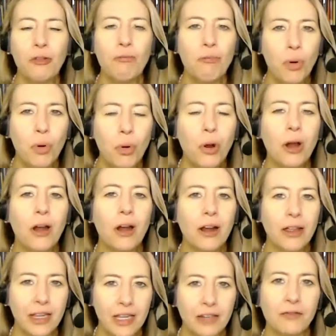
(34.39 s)
more
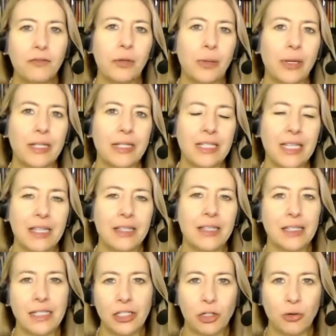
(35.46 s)
influence in
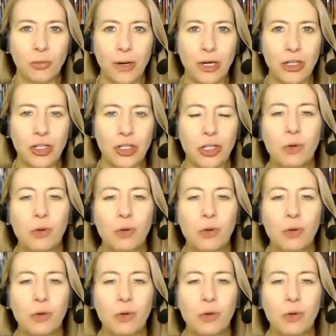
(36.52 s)
this situation.